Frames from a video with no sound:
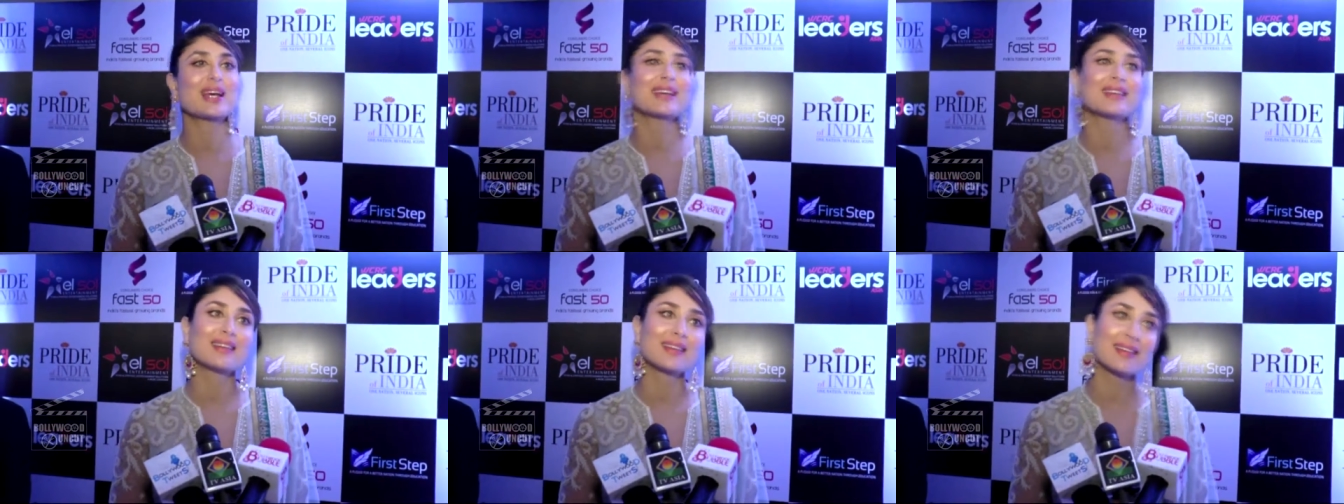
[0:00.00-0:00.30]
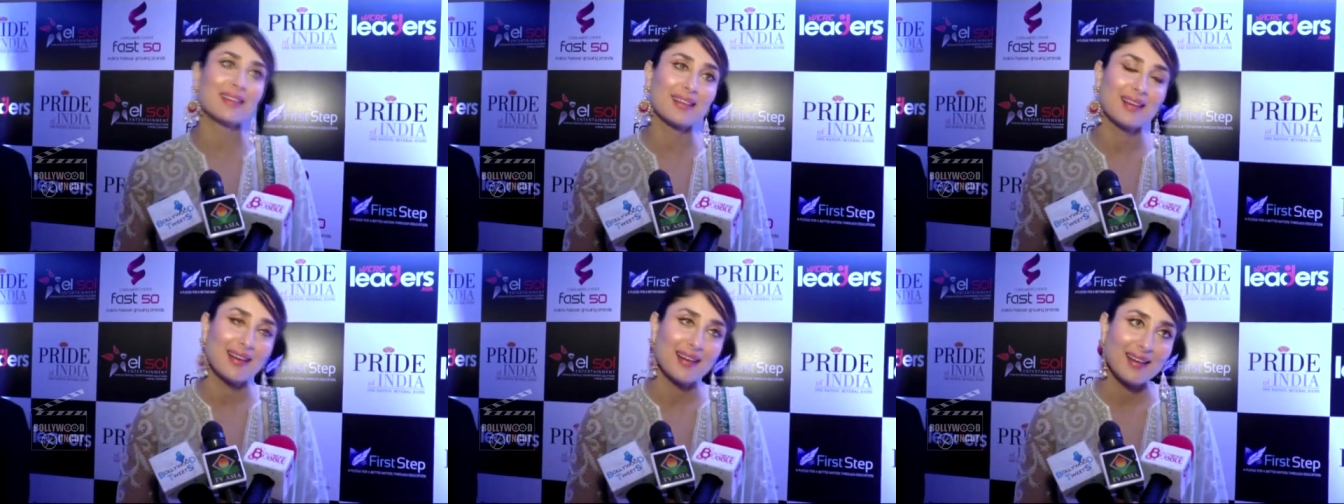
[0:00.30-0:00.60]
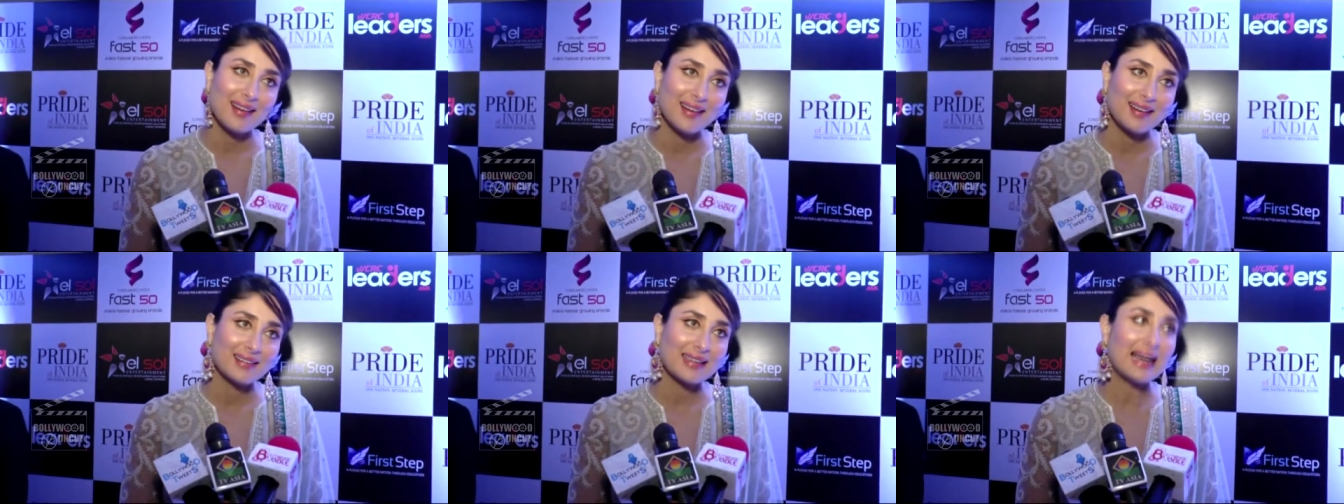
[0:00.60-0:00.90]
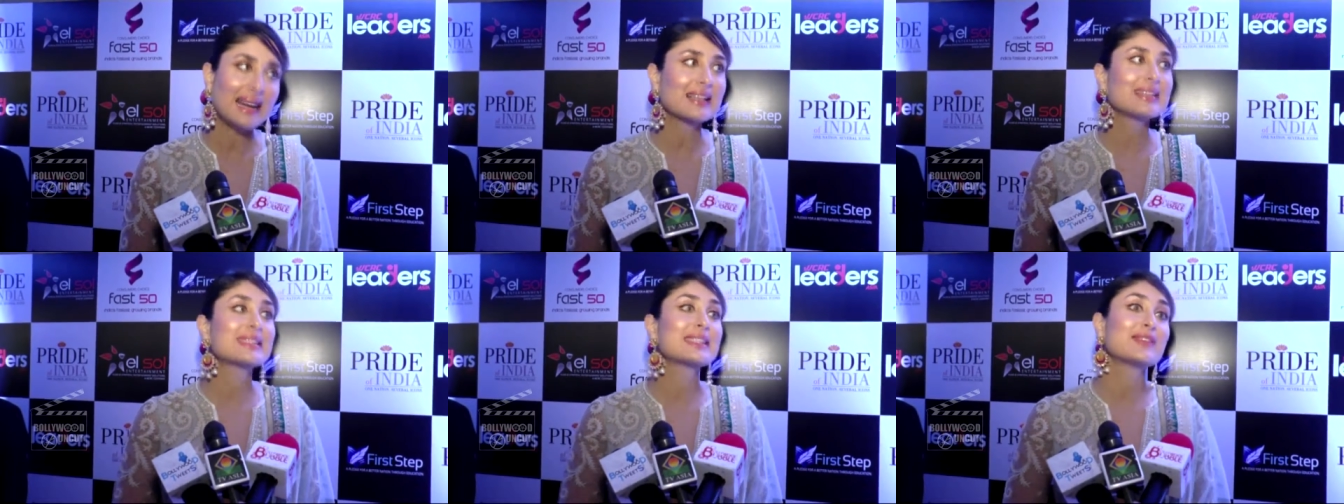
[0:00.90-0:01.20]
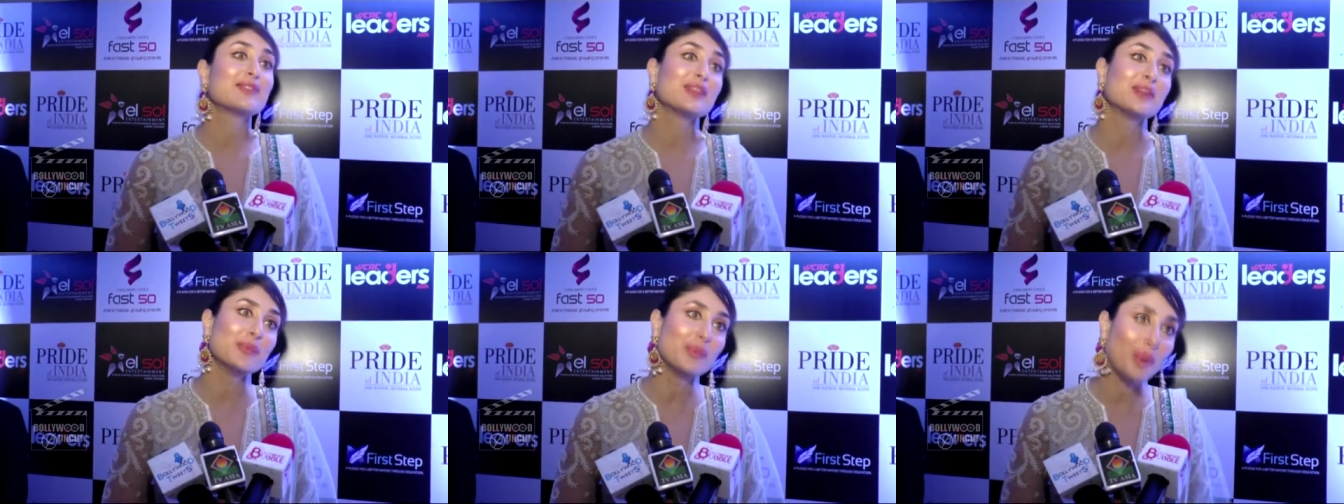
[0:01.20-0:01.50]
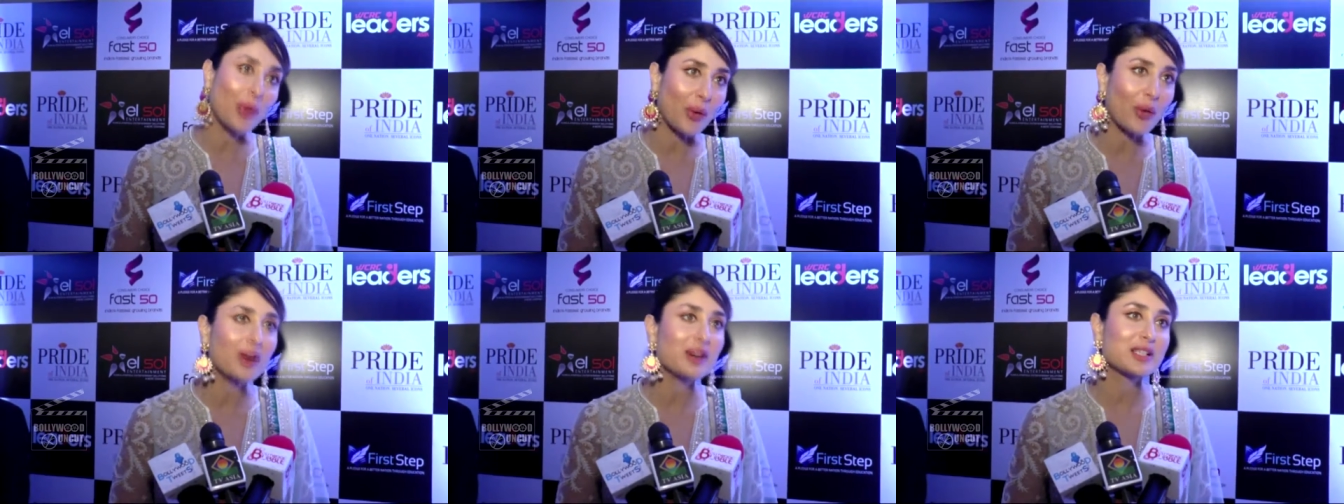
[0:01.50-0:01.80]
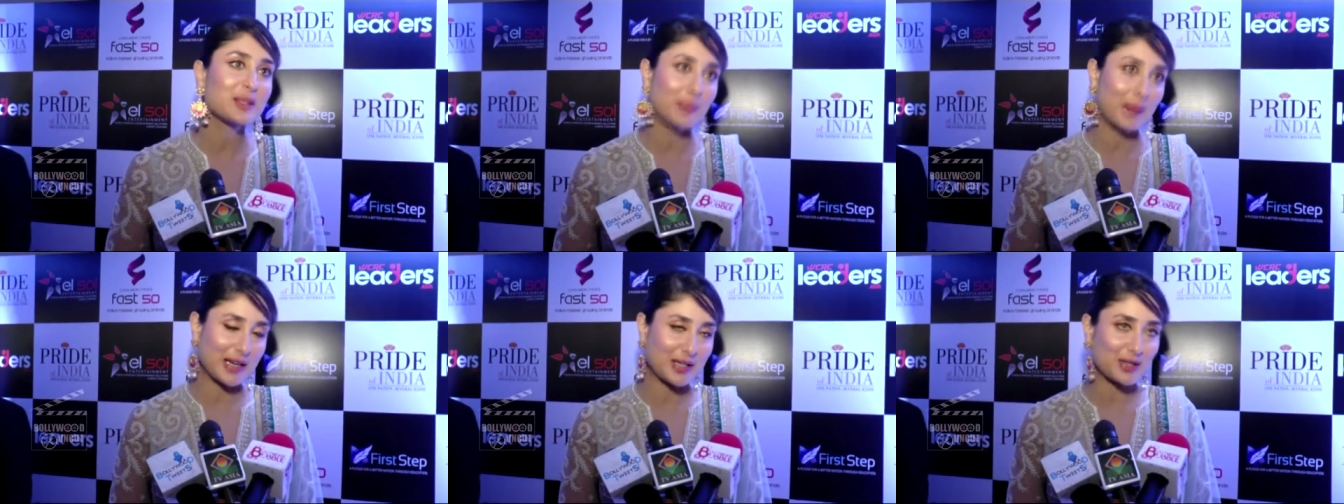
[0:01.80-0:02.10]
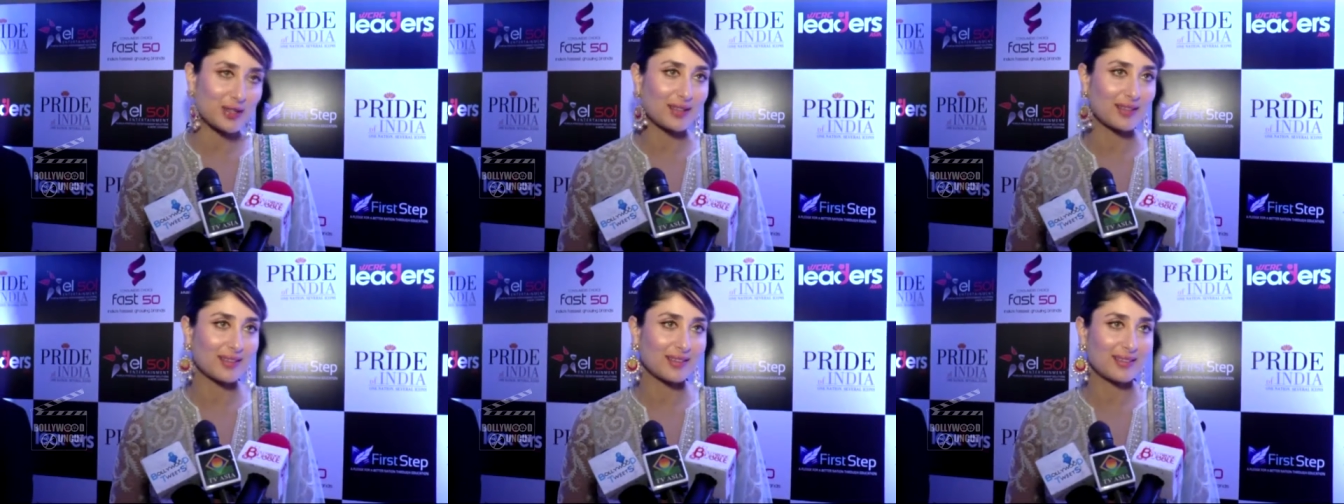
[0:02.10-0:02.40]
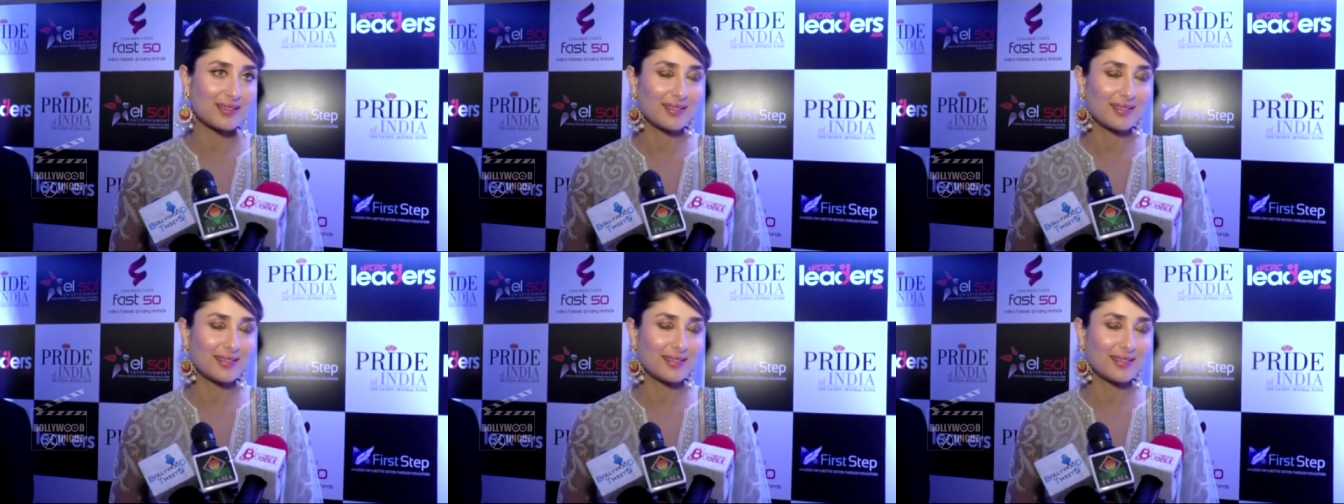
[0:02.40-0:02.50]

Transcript: I think that is even more special